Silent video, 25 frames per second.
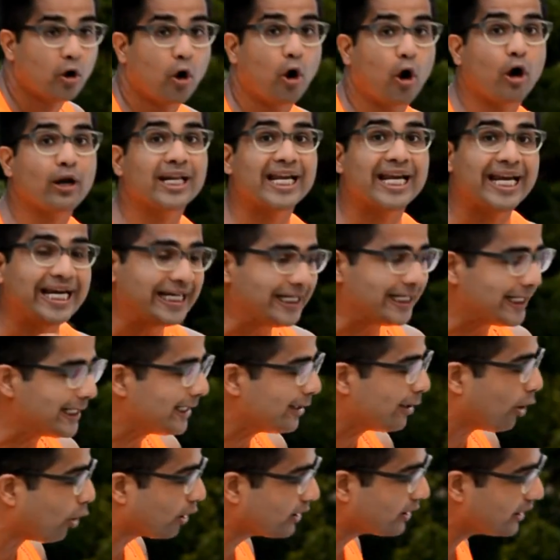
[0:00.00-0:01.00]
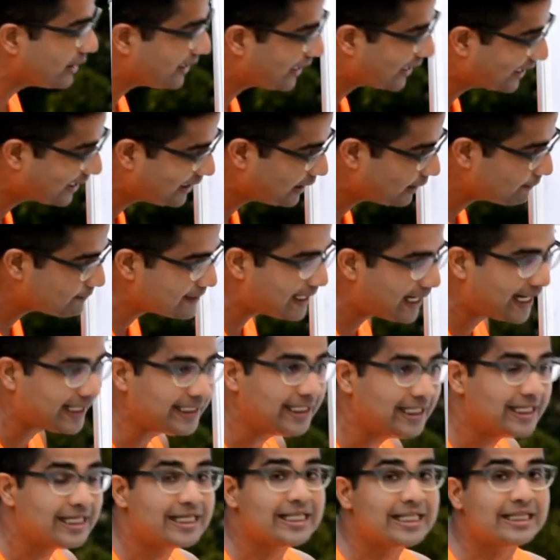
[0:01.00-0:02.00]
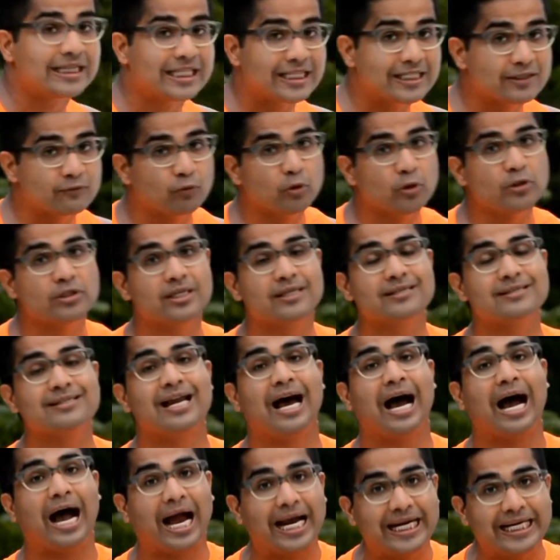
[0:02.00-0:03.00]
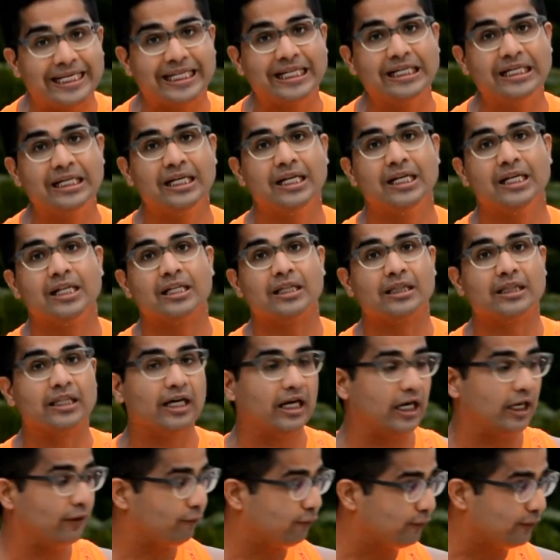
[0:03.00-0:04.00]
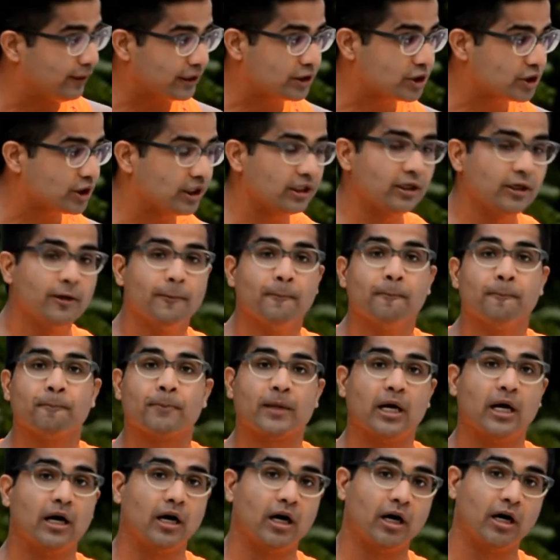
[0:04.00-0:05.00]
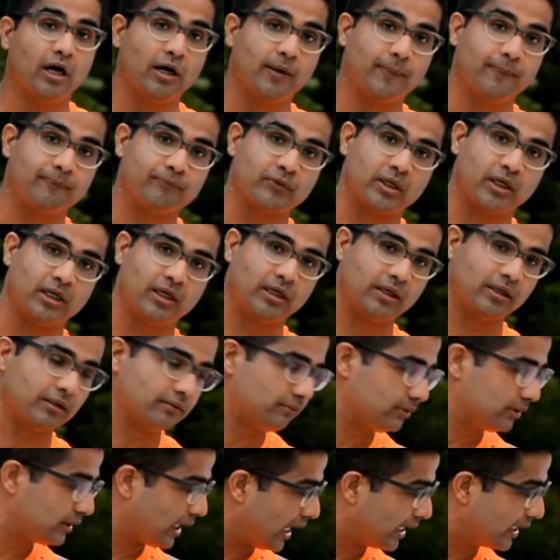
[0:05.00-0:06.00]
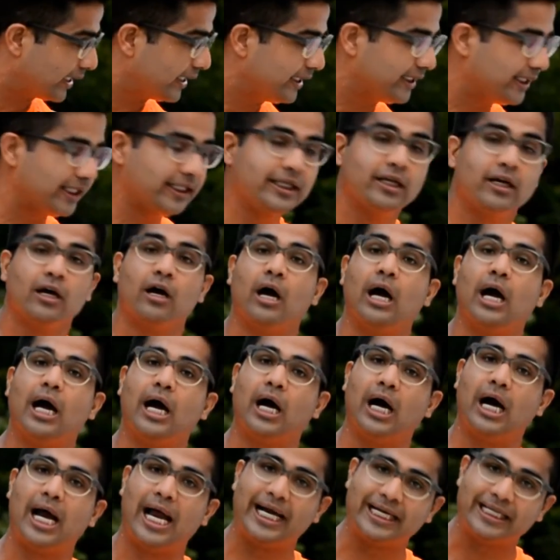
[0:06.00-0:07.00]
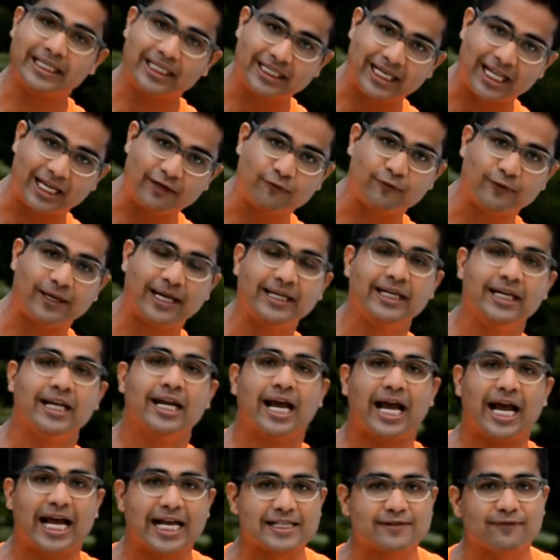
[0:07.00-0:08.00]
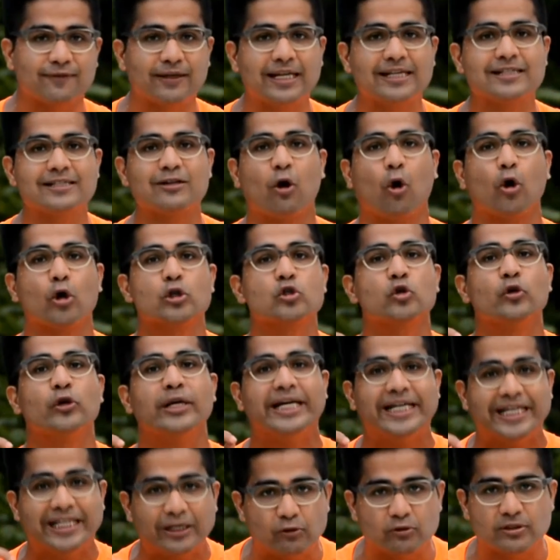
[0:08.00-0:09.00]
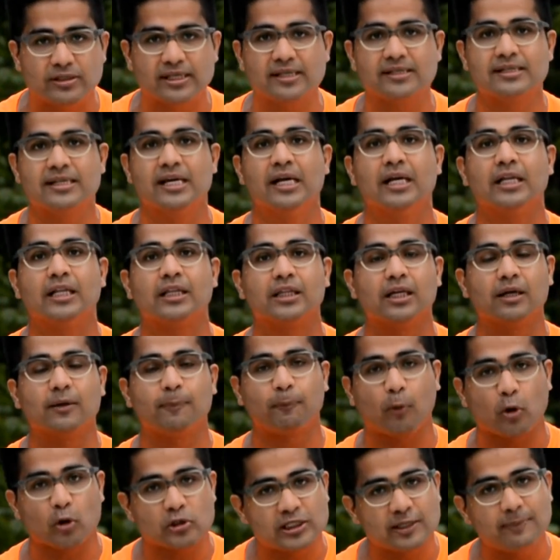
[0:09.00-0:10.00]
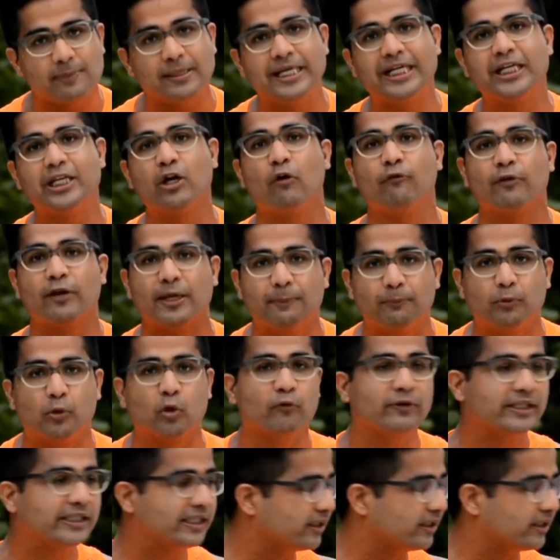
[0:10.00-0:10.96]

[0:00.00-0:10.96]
or ending on a negative sign, this would just heighten the affliction targeted at the lifeline, as well as also reduces the possibility of improving the